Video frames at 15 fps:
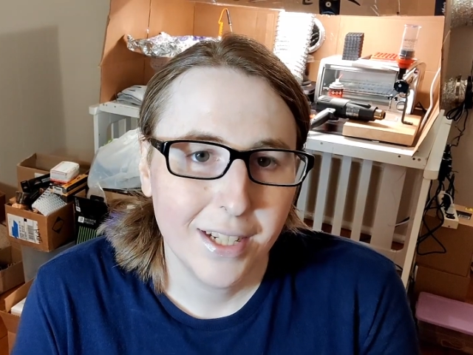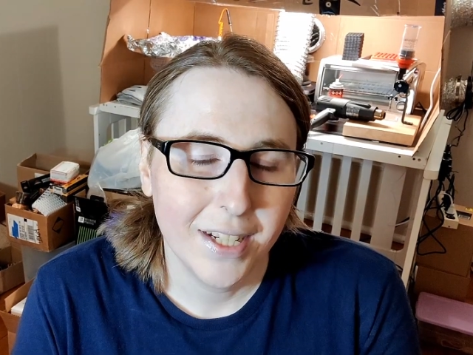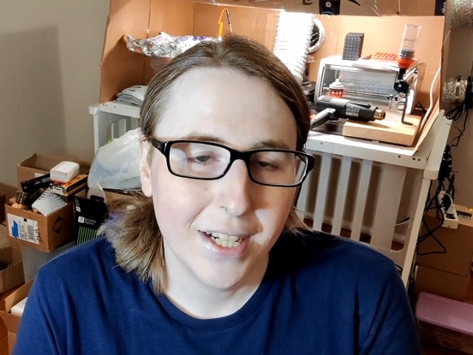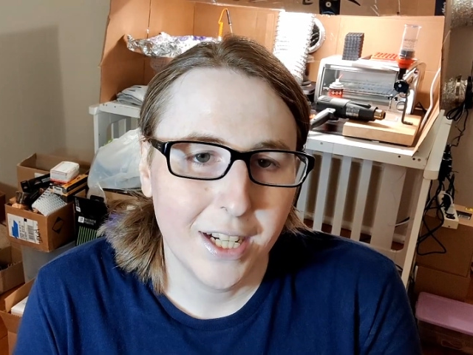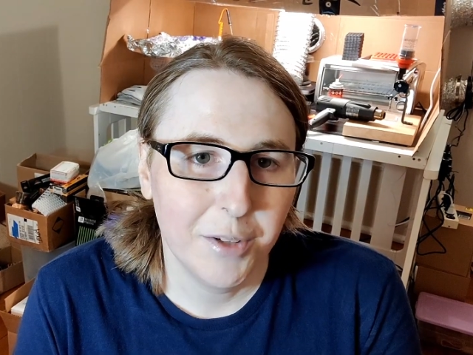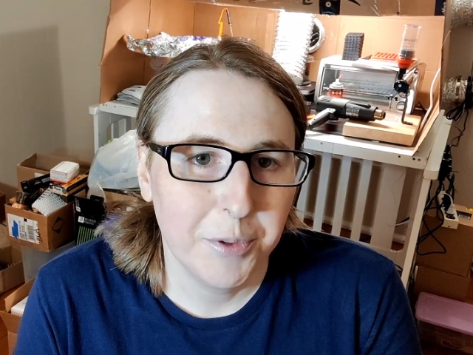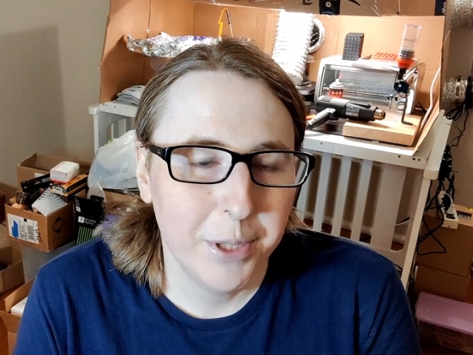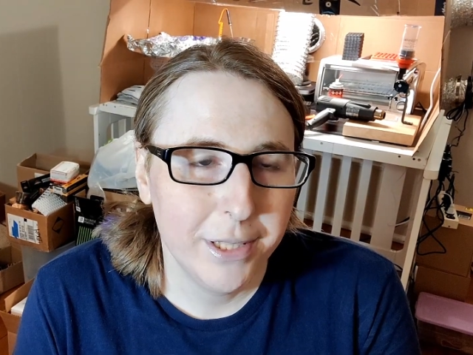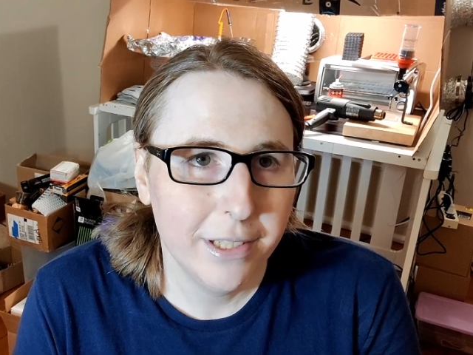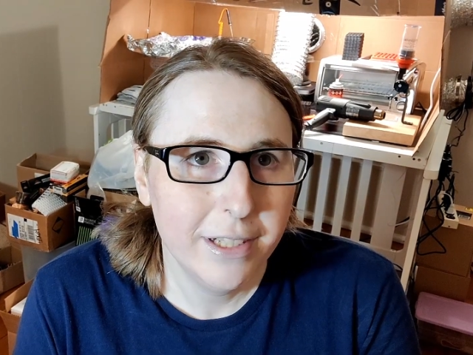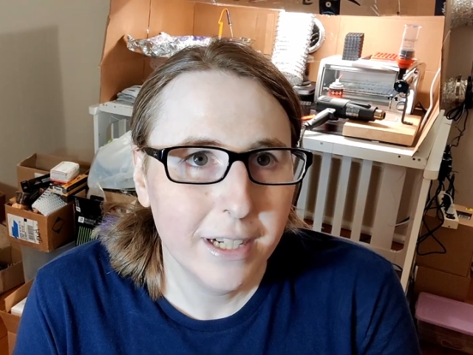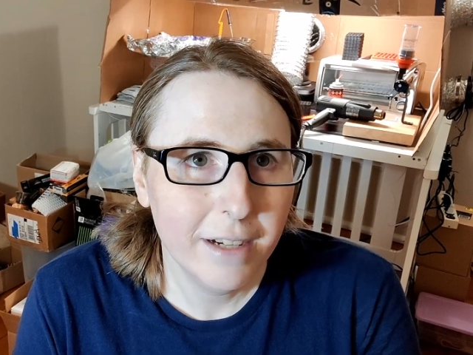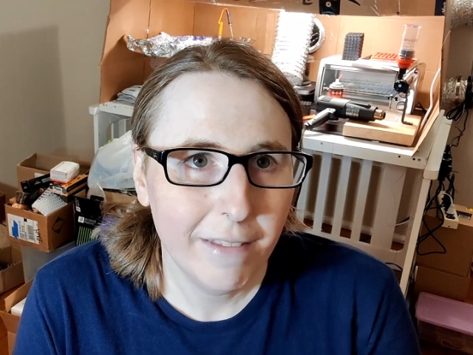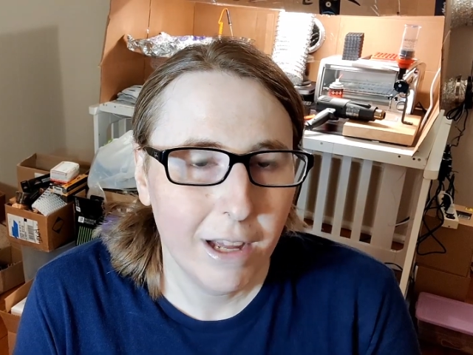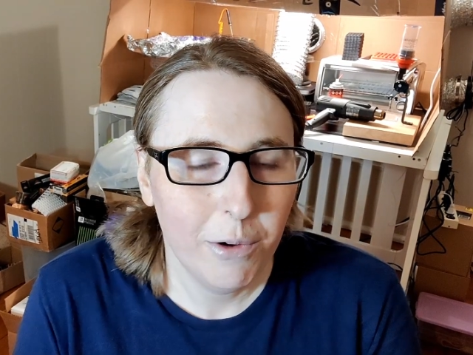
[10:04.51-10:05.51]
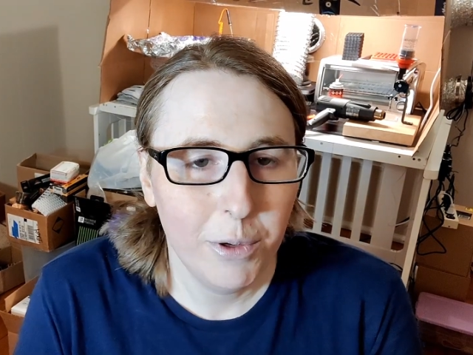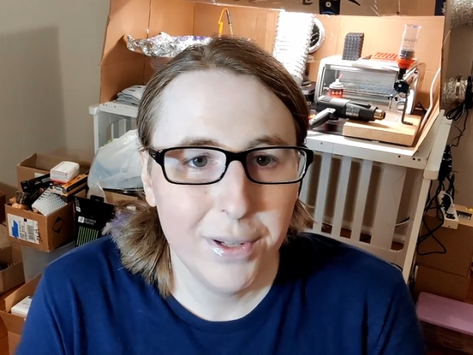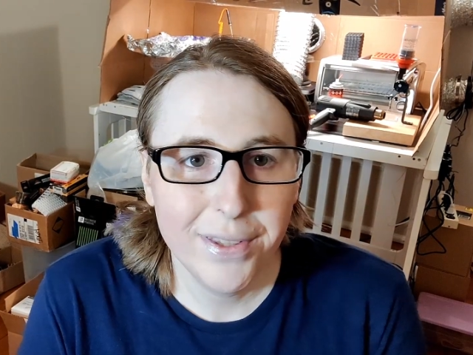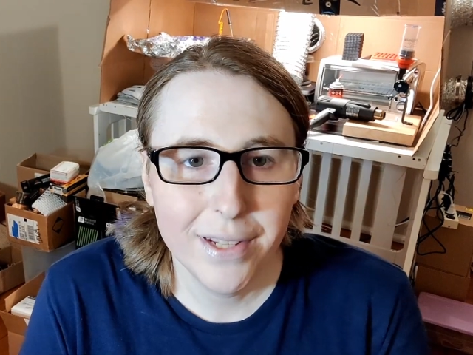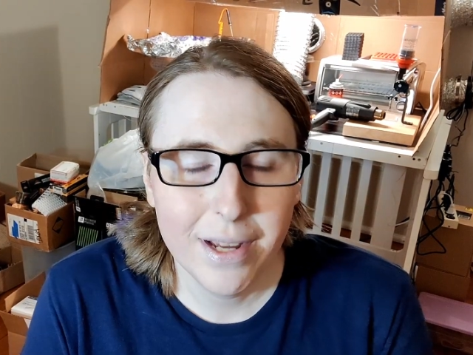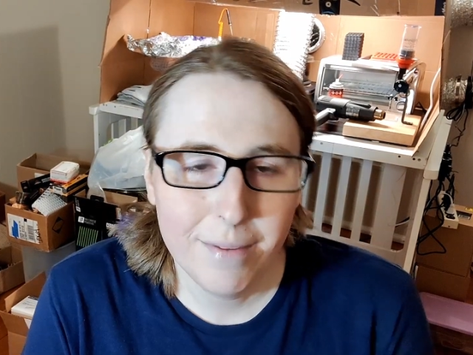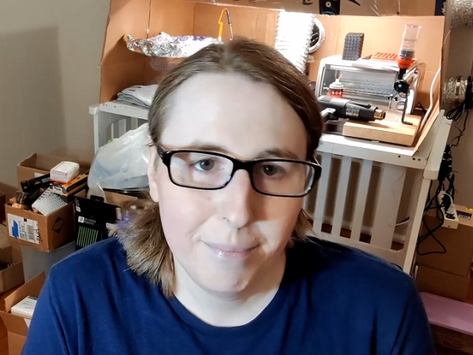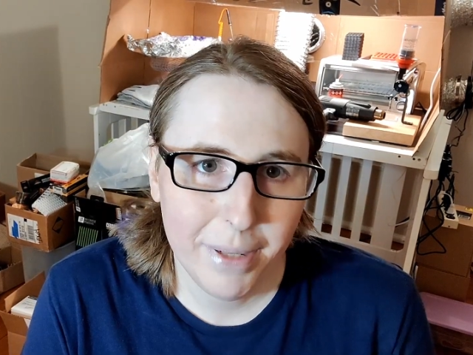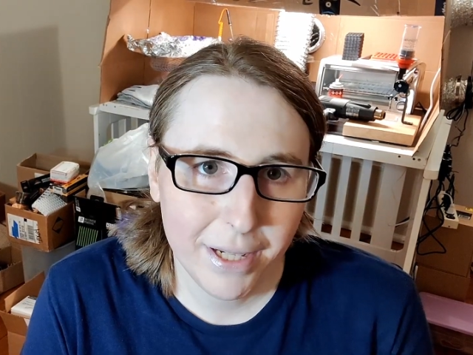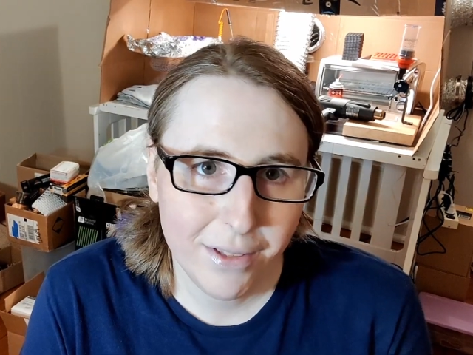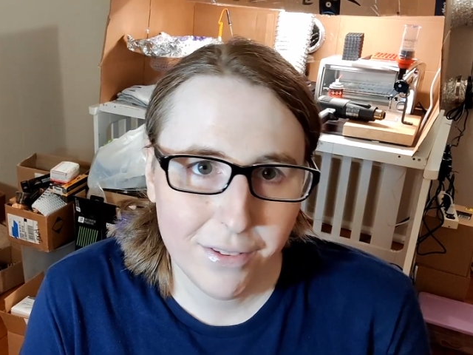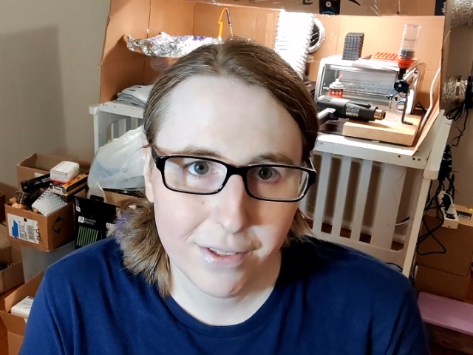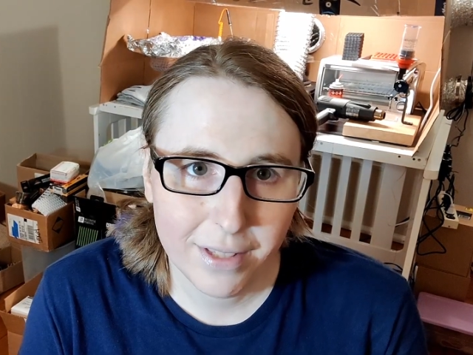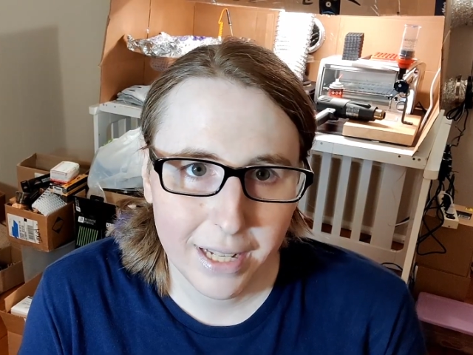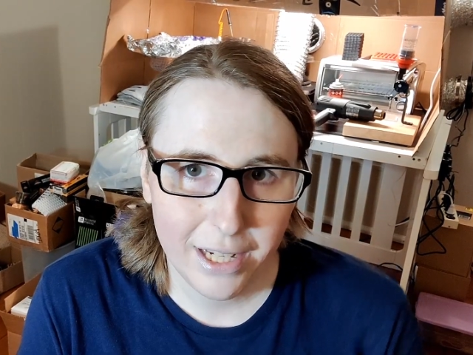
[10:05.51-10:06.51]
Uh, we did have that one that
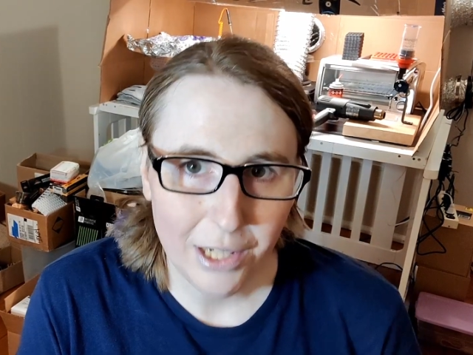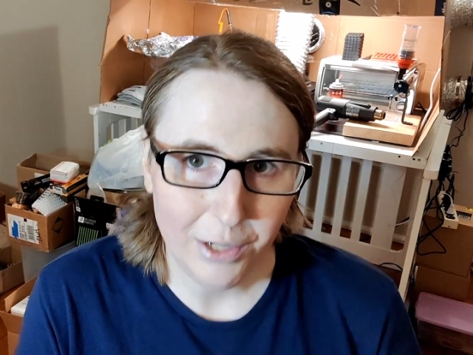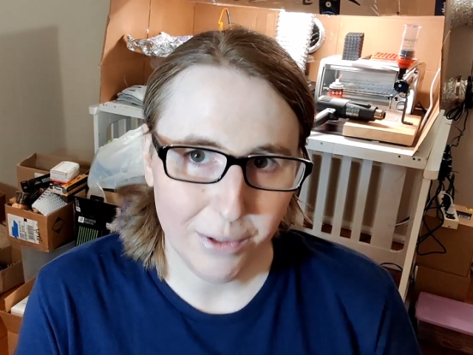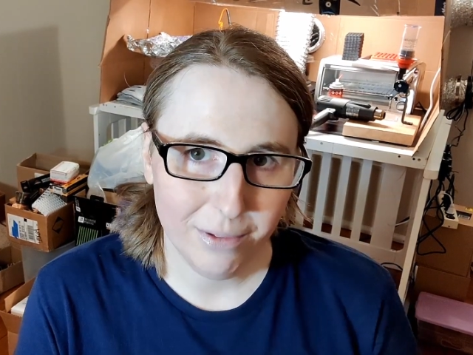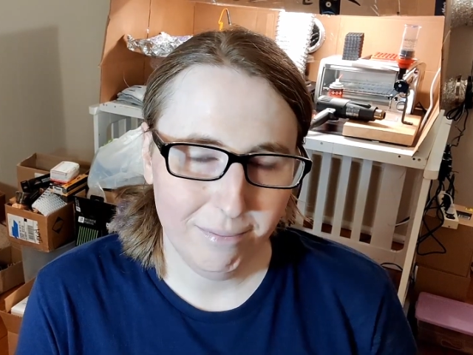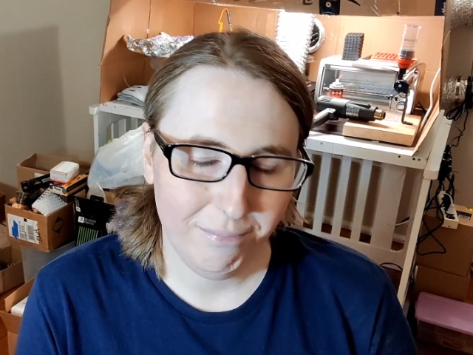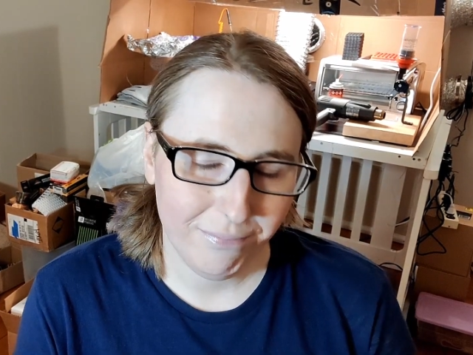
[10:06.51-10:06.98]
bounced out.